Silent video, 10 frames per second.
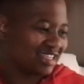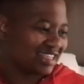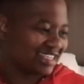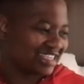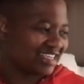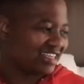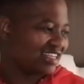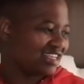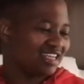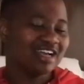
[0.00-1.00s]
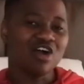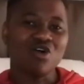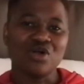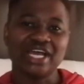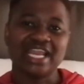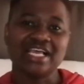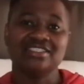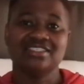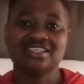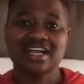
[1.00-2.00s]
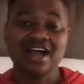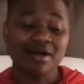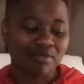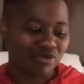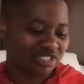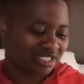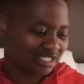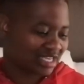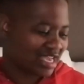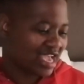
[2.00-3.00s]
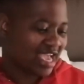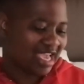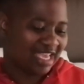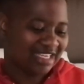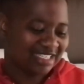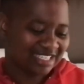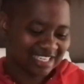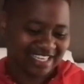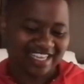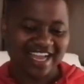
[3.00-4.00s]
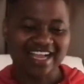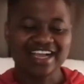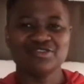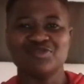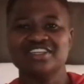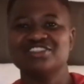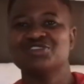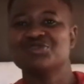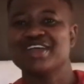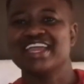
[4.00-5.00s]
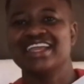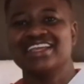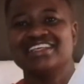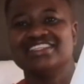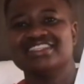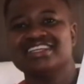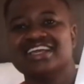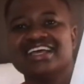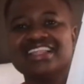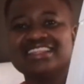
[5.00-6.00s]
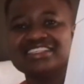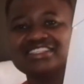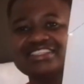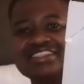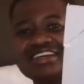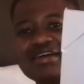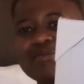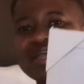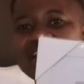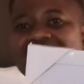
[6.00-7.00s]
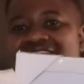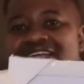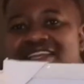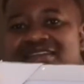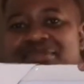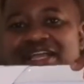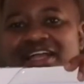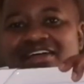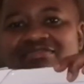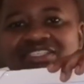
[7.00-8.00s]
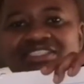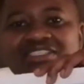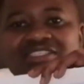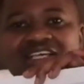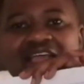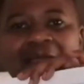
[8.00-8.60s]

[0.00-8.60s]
clean, organized cupboards, and I can't wait to hang my canvases.